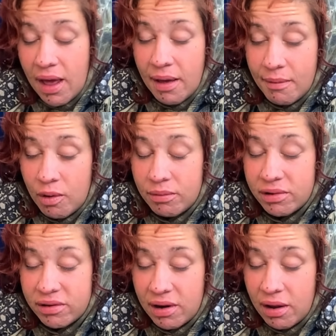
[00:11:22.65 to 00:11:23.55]
I'm
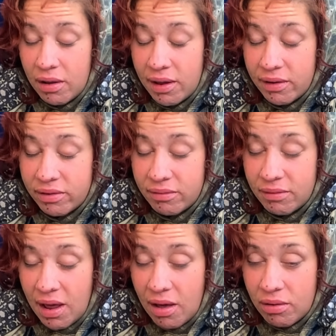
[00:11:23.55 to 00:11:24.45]
homeless now, as of
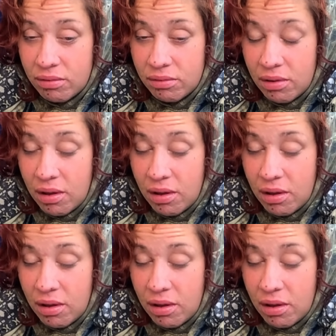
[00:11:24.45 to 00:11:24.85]
now.